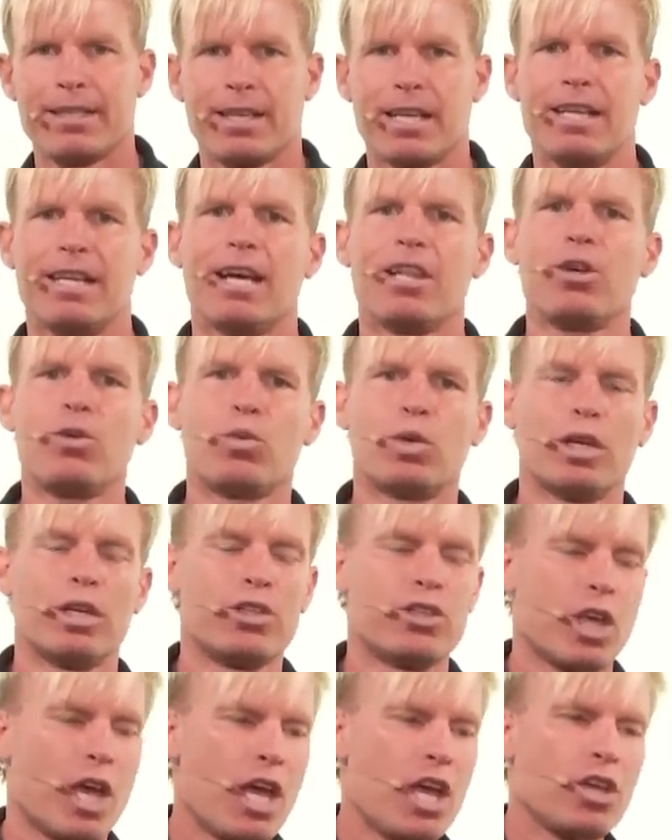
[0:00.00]
In other
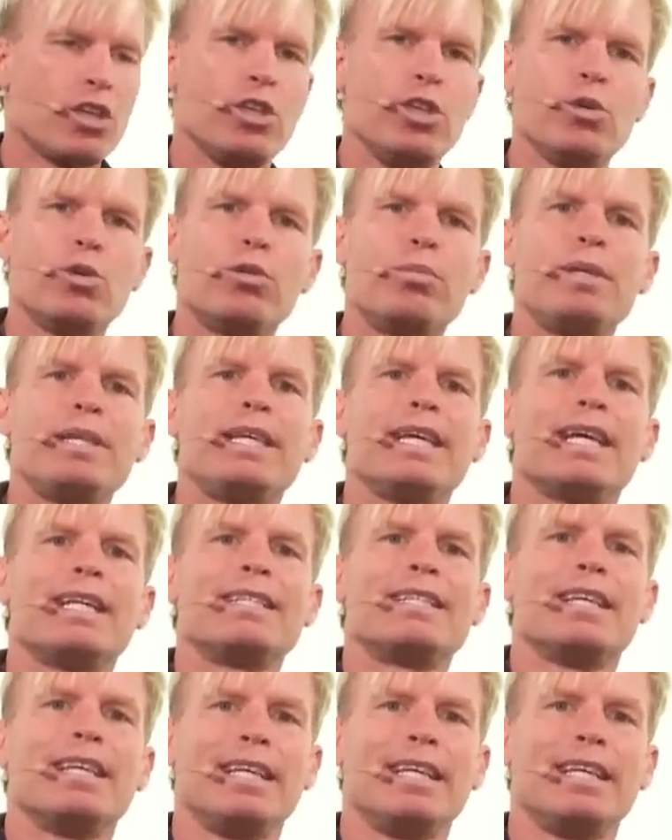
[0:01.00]
words, you will begin to